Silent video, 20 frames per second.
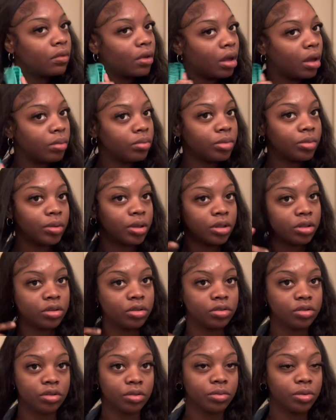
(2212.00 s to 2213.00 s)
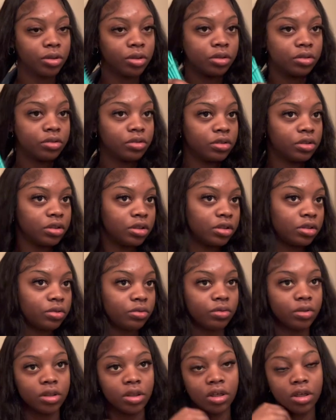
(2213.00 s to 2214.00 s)
I'm about to do some curls on this
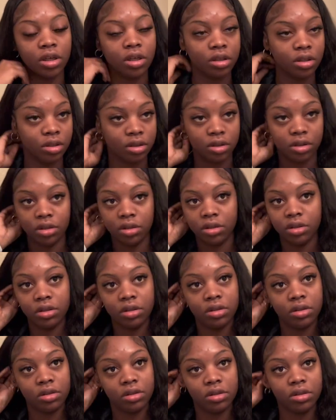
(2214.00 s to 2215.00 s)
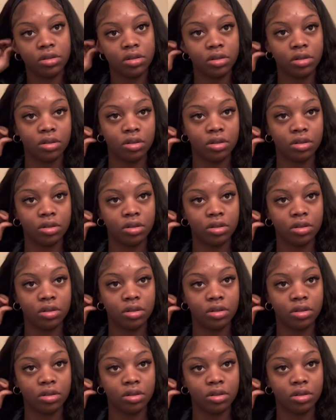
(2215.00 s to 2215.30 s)
wig because,